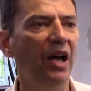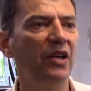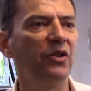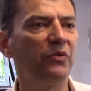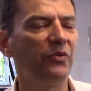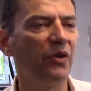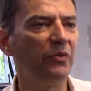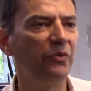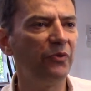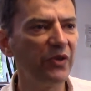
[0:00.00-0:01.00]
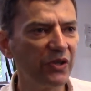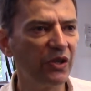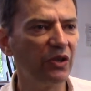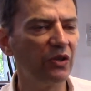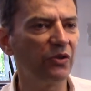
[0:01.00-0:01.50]
and of, of
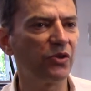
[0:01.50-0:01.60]
physical